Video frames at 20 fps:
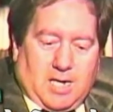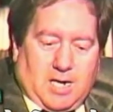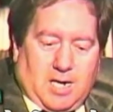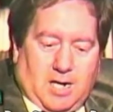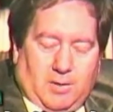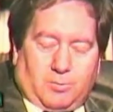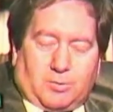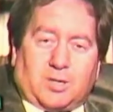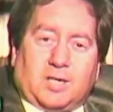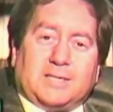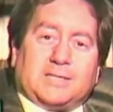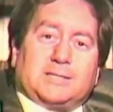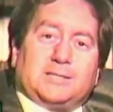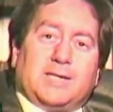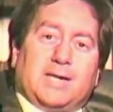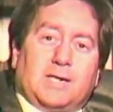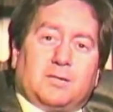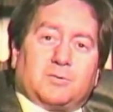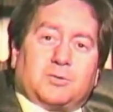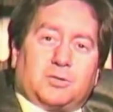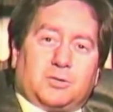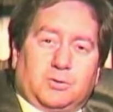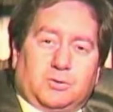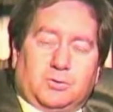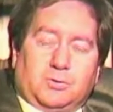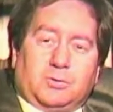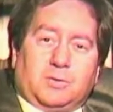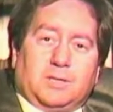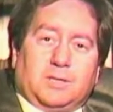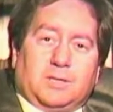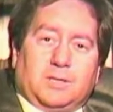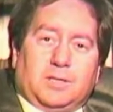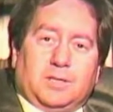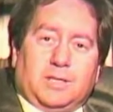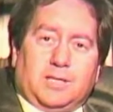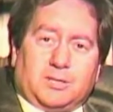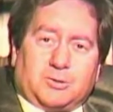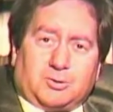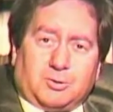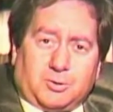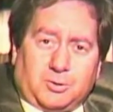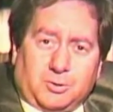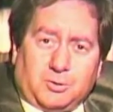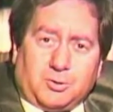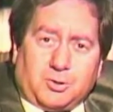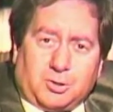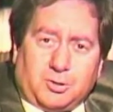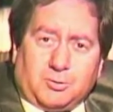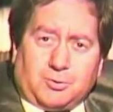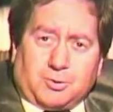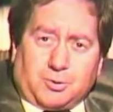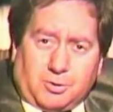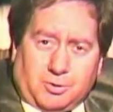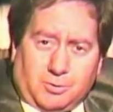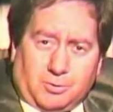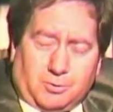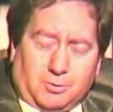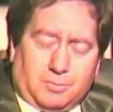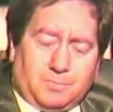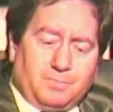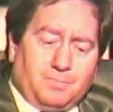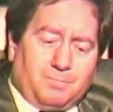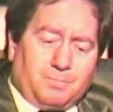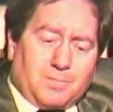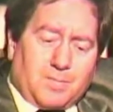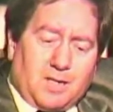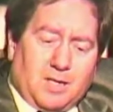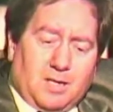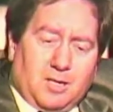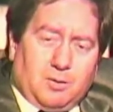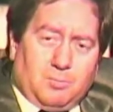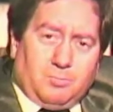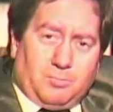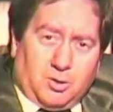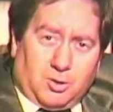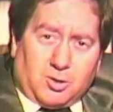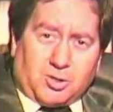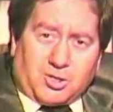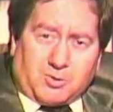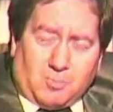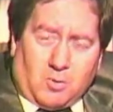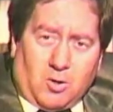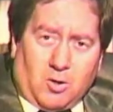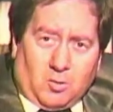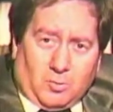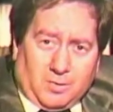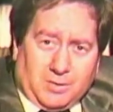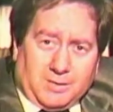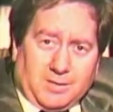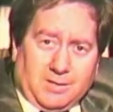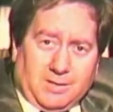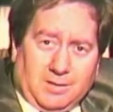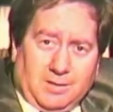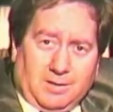I would like now to introduce you to Bill Smallwood,